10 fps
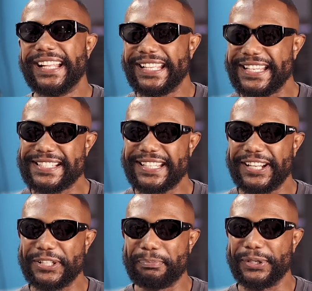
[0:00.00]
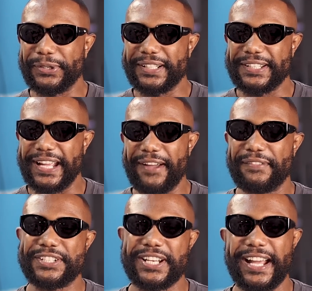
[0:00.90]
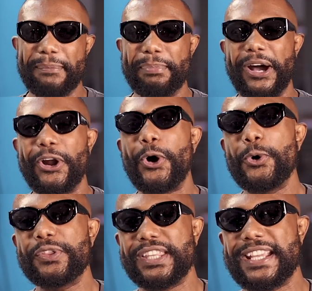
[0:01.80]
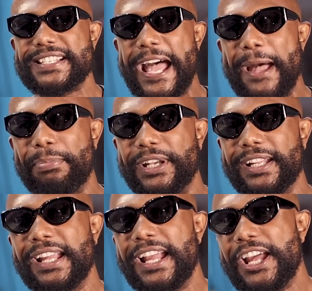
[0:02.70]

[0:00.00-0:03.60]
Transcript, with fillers: He's here in the building to have yes, a chat sir. about all things happening.